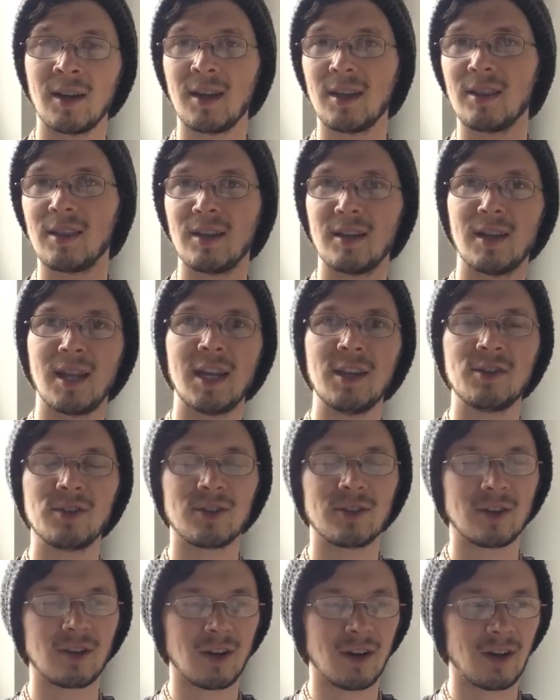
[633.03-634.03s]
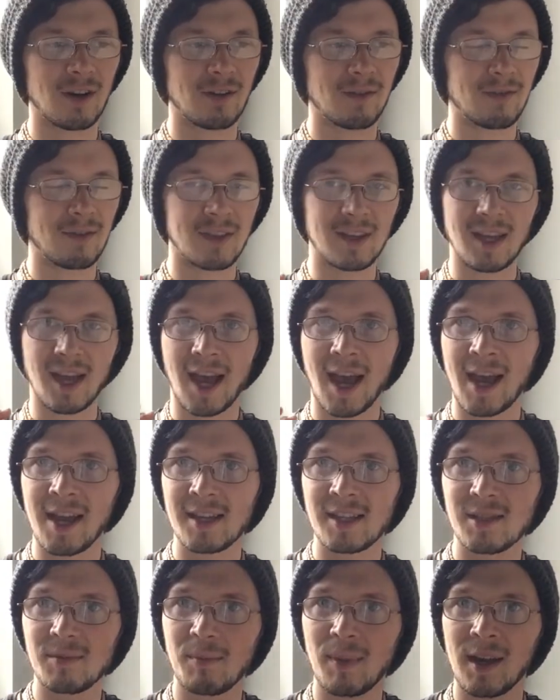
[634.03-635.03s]
the nature of the
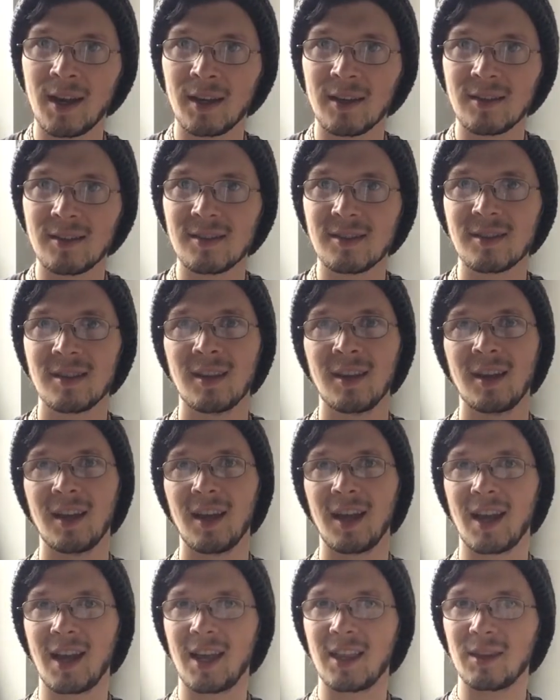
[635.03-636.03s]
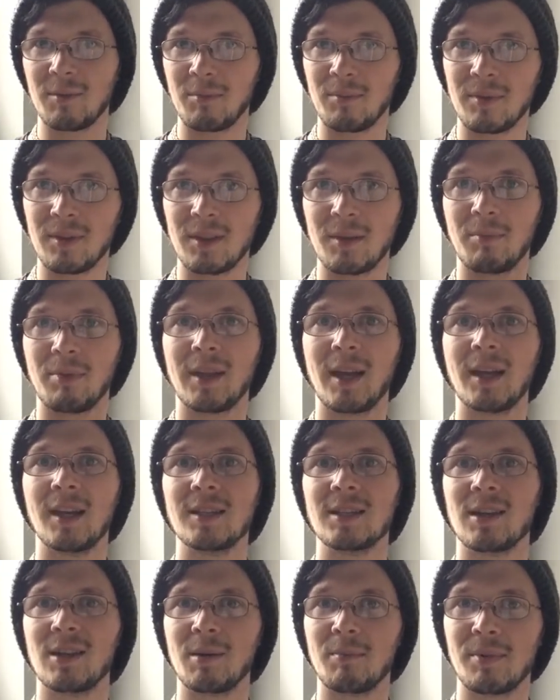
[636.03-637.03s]
aspects and the
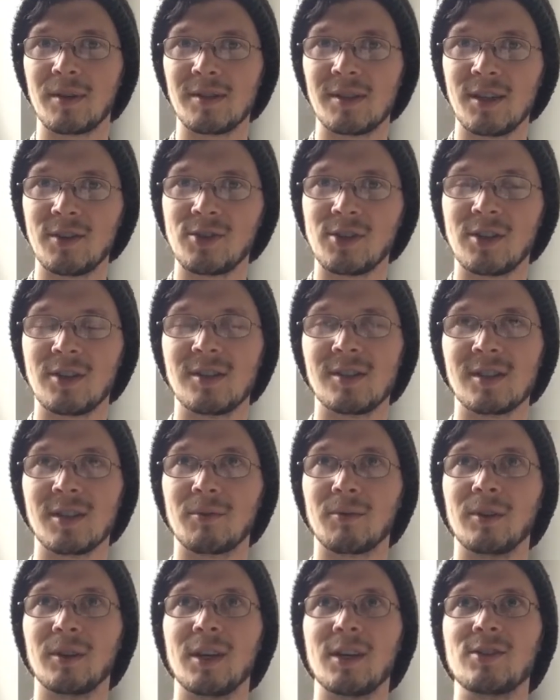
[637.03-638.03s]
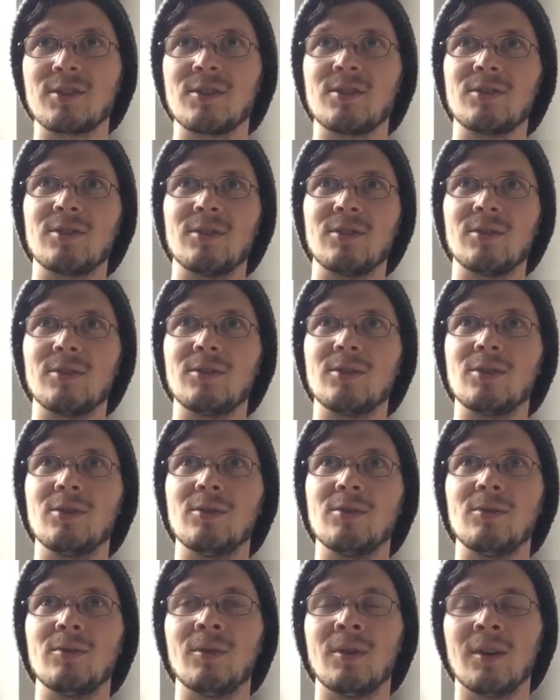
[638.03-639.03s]
planetary positions in relation to
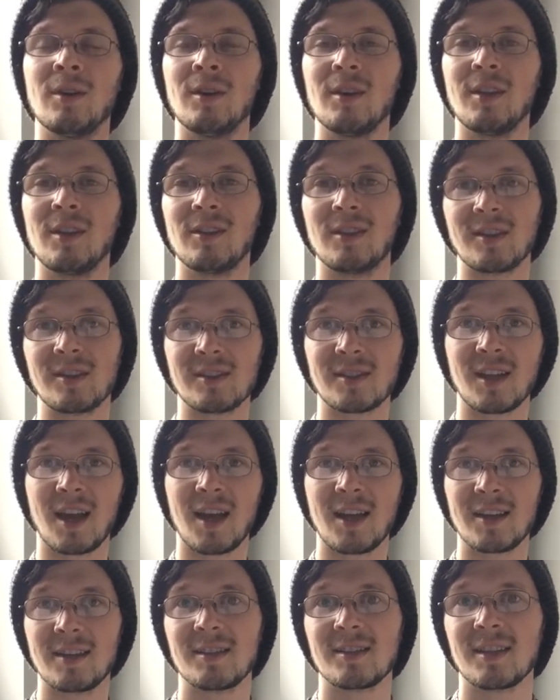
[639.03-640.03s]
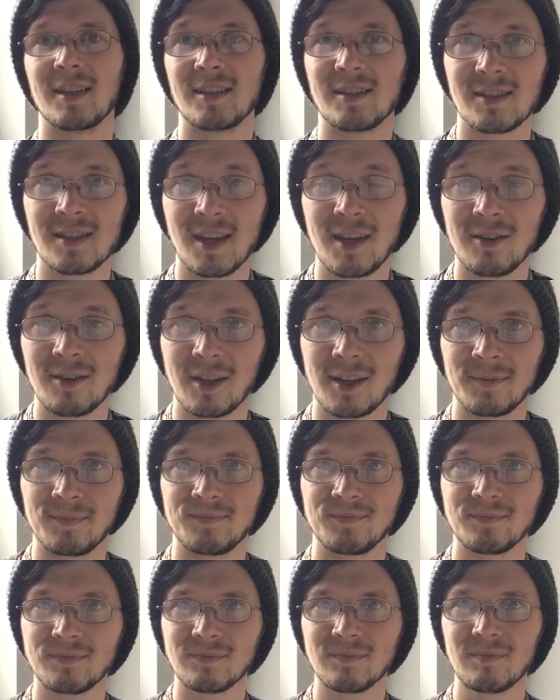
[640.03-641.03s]
the signs, etc.
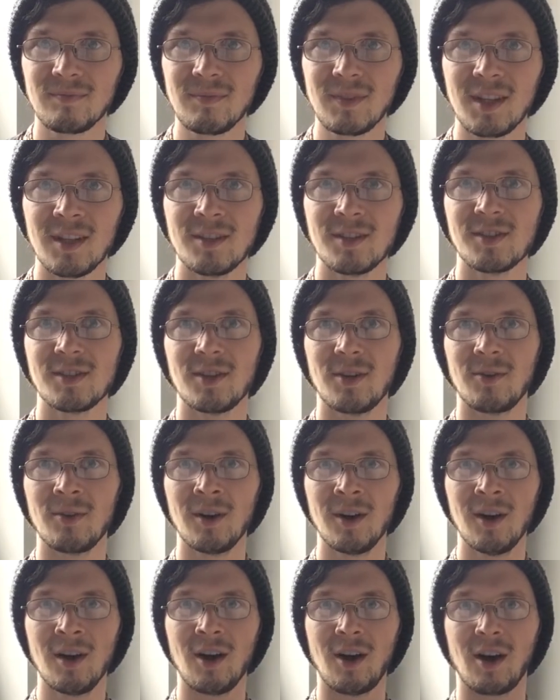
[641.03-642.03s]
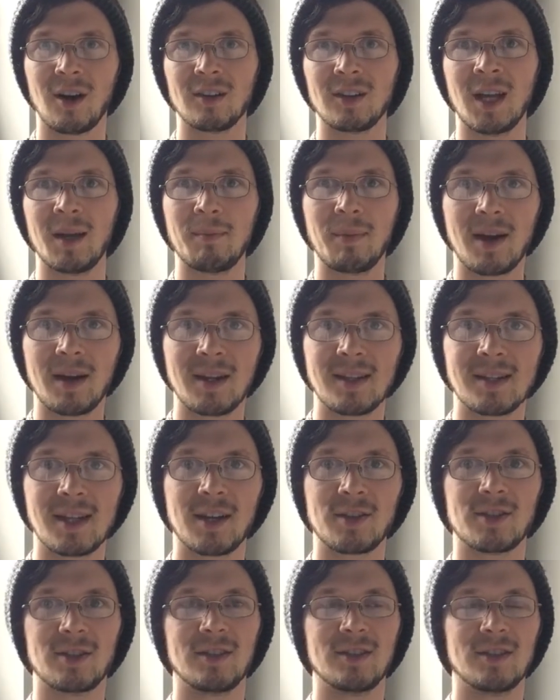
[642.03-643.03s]
And so our light body is
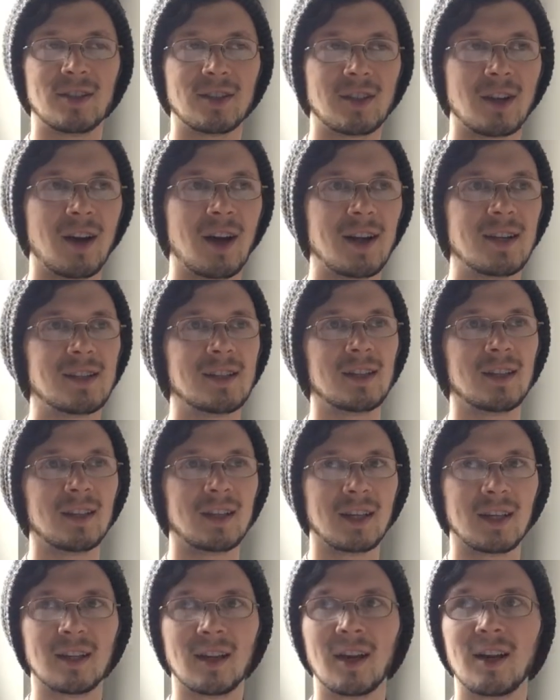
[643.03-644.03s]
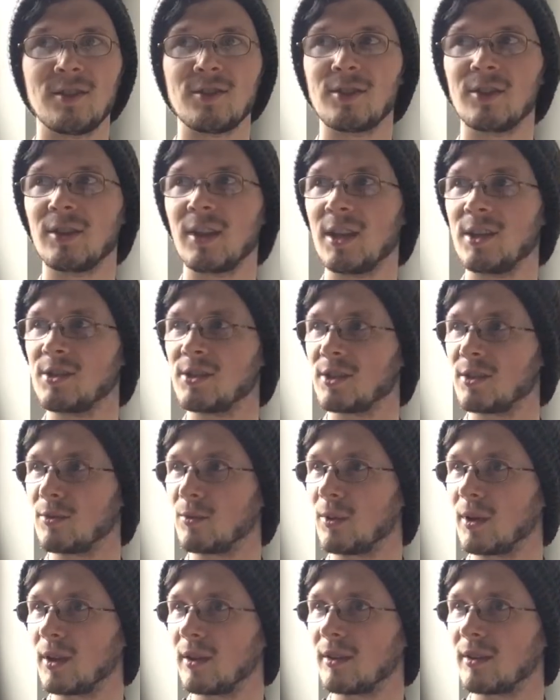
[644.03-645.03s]
actually just constantly in undulation
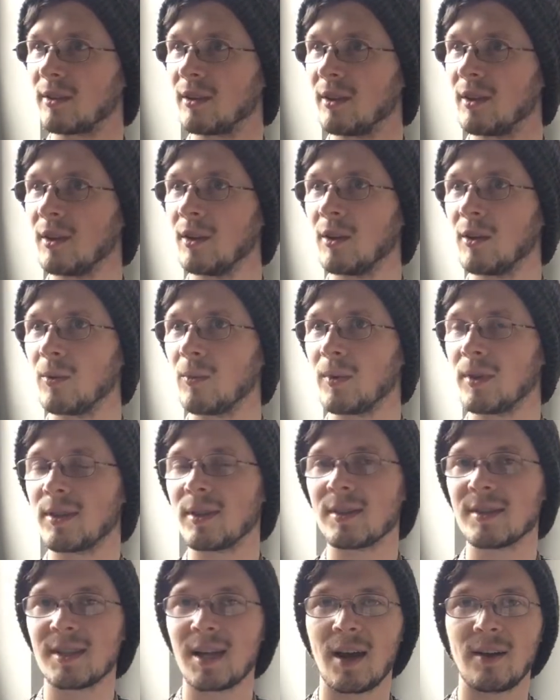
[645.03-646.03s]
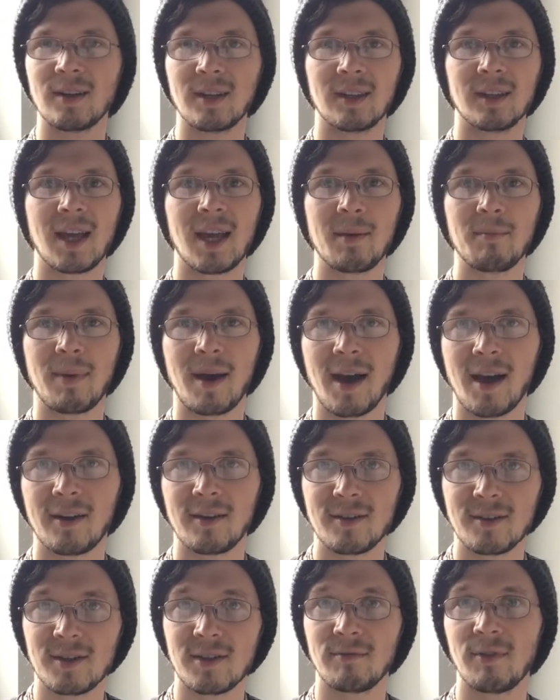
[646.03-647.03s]
with the sound and light
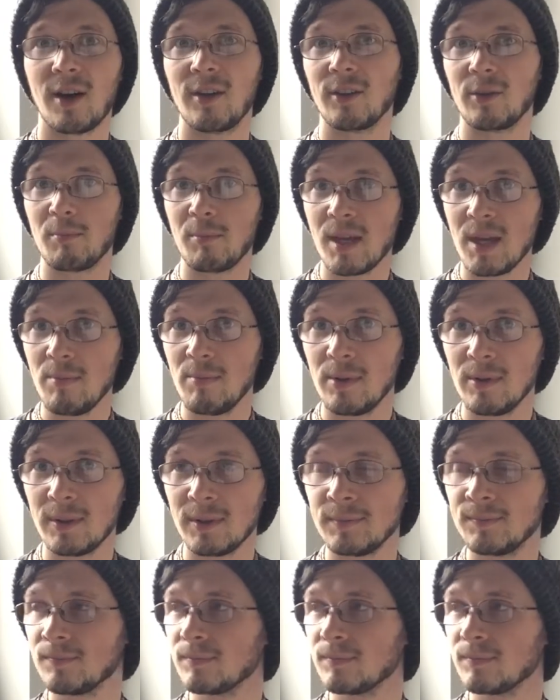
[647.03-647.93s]
patterns of other people,